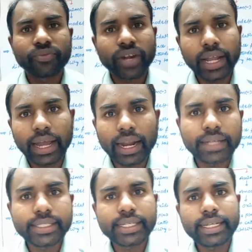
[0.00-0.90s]
free
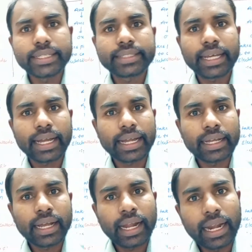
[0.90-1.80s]
energy is
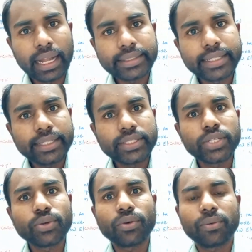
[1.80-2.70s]
less than
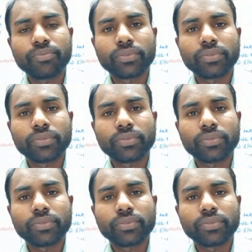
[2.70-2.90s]
0,